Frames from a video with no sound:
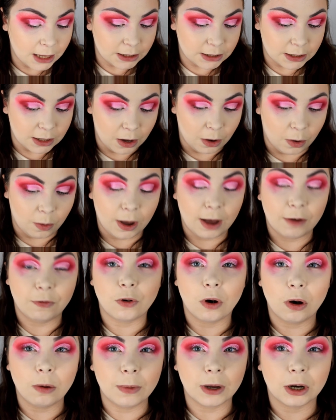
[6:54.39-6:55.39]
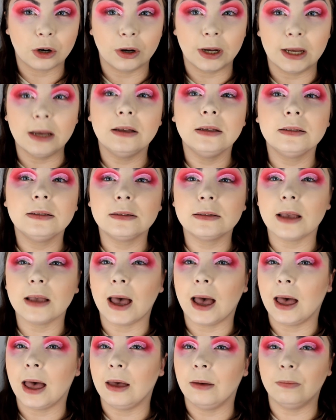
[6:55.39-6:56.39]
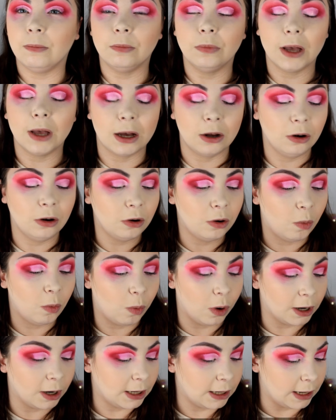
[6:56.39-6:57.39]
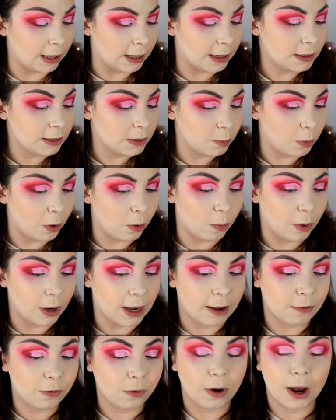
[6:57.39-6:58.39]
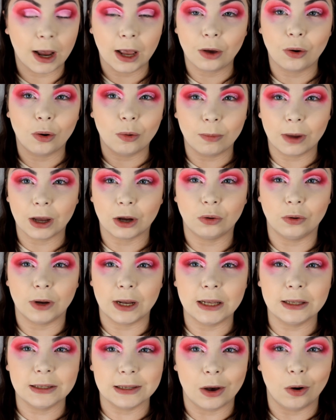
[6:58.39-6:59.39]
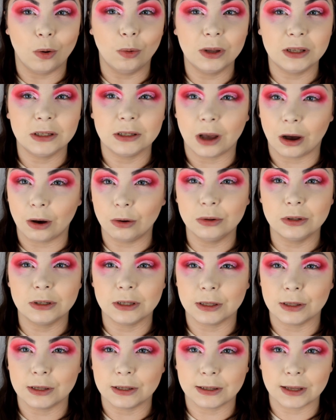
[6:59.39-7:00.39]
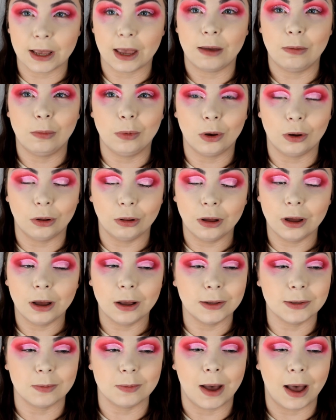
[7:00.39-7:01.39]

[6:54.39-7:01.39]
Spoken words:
So I've cut my crease. I don't know what it is, but whenever I cut my crease, it always goes to the same colour as